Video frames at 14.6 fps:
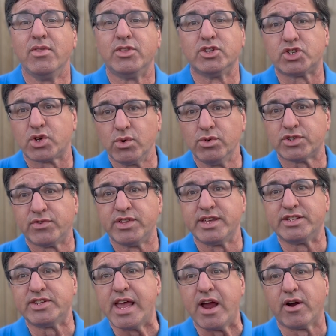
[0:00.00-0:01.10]
The schools for
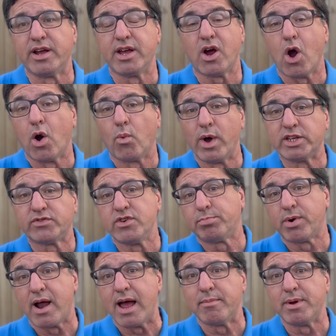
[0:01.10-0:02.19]
this area are
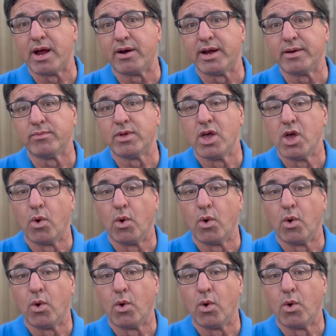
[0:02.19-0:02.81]
Westview Primary,